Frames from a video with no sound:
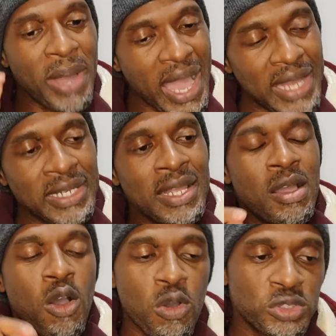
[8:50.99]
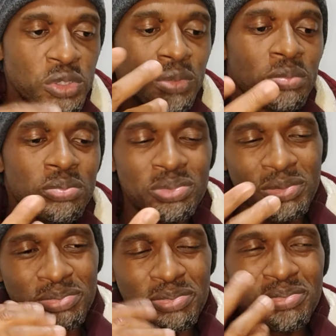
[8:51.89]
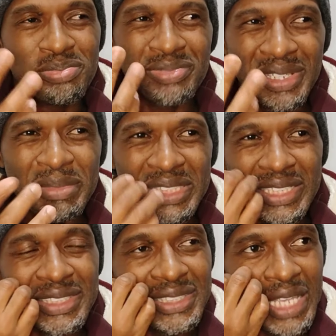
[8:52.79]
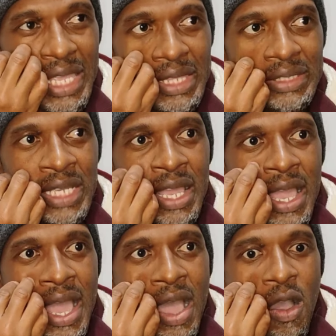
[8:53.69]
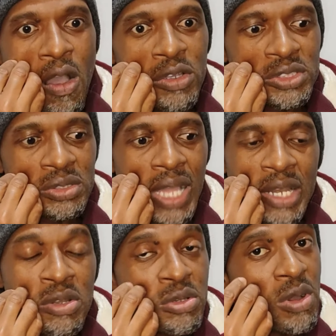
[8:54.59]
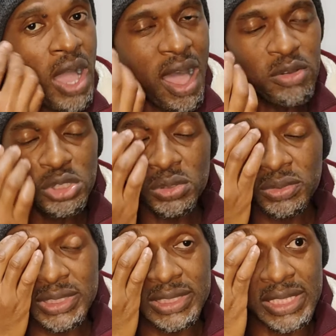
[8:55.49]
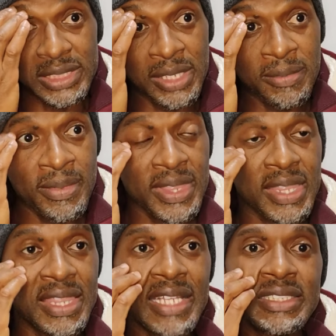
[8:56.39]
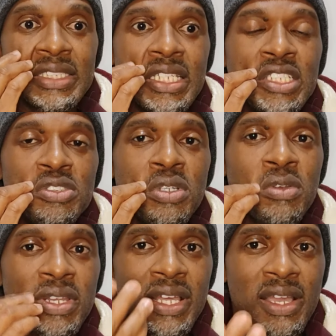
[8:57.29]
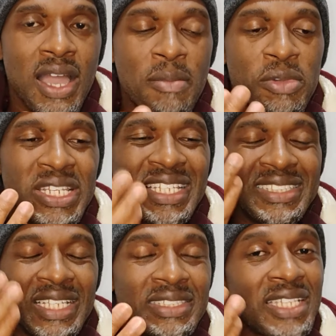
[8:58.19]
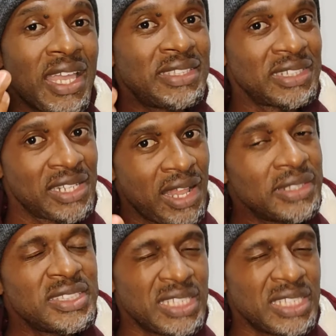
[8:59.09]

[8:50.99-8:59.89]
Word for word: But also, let me just say this: also, I don't know how true is this that he's not going to come with his entire technical